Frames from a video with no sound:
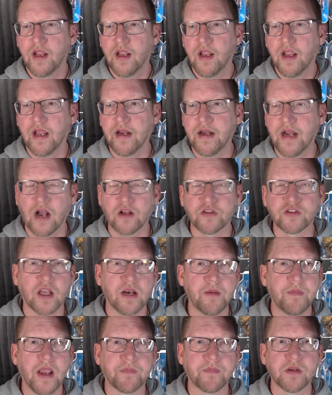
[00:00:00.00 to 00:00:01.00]
And now it's going to
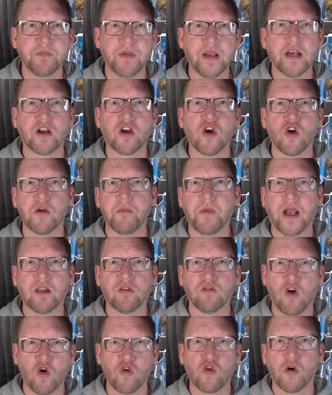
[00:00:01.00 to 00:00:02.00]
be up to me to go to my
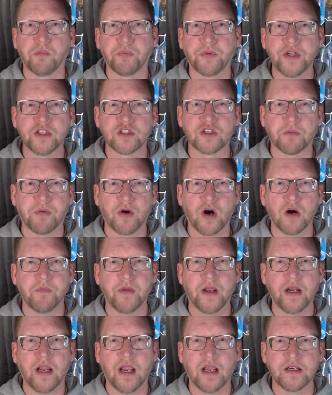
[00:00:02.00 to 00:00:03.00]
local police
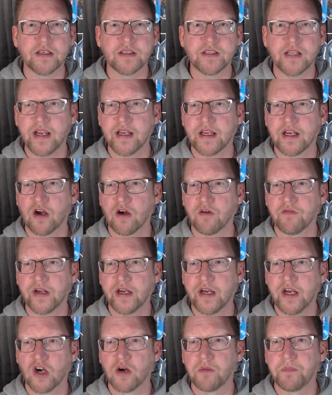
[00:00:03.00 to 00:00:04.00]
department and take care of it
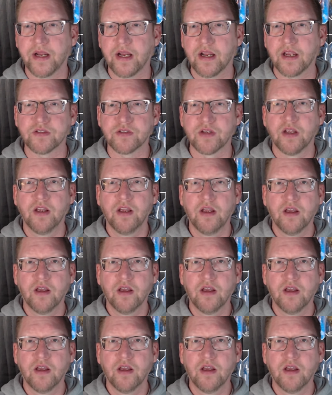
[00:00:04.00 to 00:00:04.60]
here because,